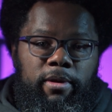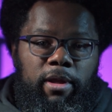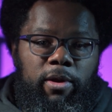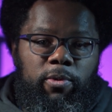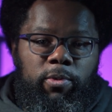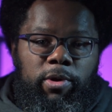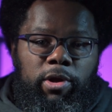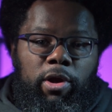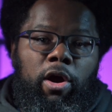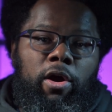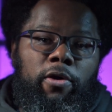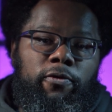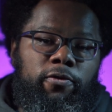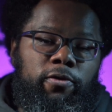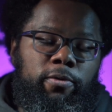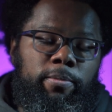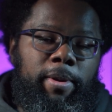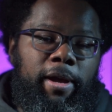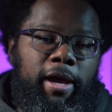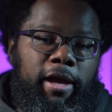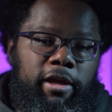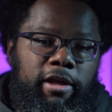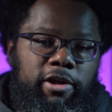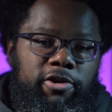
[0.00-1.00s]
And we offer
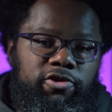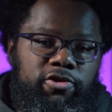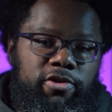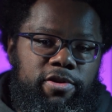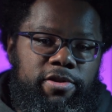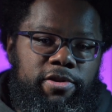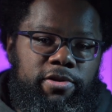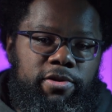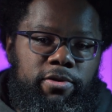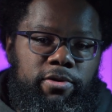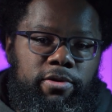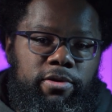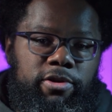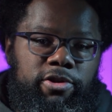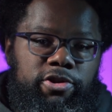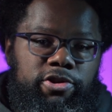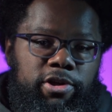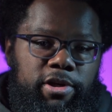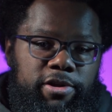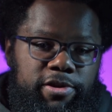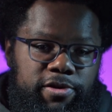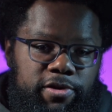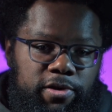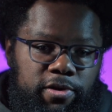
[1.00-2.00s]
packages that are
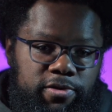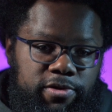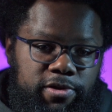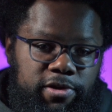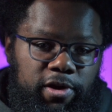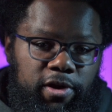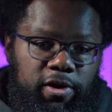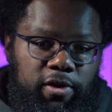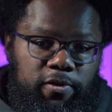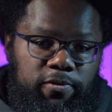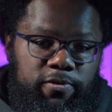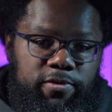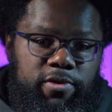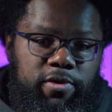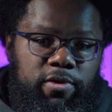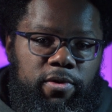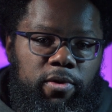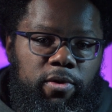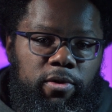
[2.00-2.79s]
just ourselves